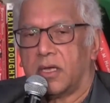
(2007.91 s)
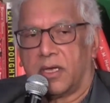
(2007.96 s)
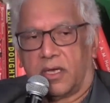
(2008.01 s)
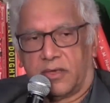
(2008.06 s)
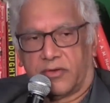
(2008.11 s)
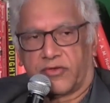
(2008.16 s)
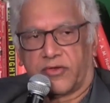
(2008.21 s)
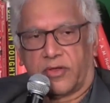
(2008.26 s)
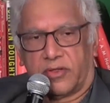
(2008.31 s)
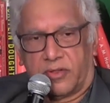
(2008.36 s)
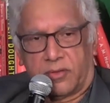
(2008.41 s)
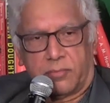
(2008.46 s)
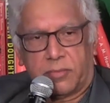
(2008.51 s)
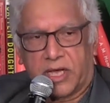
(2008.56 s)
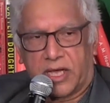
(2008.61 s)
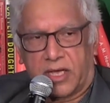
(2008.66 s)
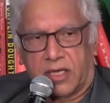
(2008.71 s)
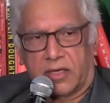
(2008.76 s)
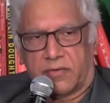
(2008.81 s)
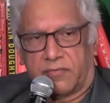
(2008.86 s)
as on the
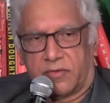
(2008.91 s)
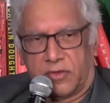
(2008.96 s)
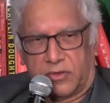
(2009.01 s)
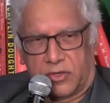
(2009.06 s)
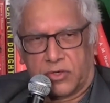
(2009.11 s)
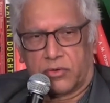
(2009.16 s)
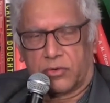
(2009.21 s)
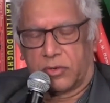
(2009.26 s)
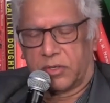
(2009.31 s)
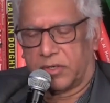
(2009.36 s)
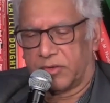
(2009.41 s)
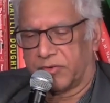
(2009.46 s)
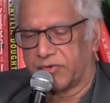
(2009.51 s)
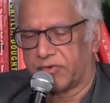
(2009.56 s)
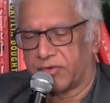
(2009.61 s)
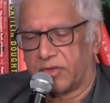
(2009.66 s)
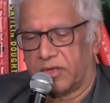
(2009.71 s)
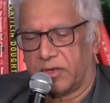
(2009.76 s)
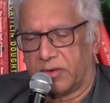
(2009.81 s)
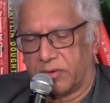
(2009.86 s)
back of the
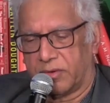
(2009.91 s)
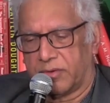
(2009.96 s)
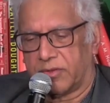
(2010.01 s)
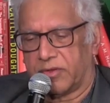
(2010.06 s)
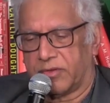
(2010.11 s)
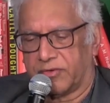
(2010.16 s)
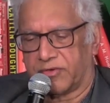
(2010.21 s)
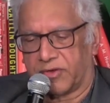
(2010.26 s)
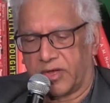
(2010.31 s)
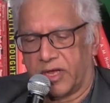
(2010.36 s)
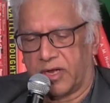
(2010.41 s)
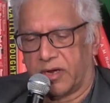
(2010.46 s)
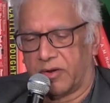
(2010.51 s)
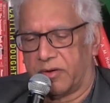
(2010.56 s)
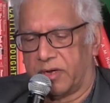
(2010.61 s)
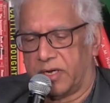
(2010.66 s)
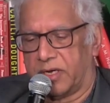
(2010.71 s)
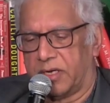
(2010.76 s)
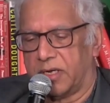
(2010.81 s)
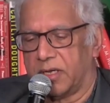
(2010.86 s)
tortoise the earth is
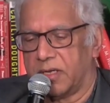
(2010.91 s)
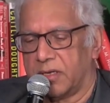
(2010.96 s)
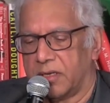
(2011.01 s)
carried,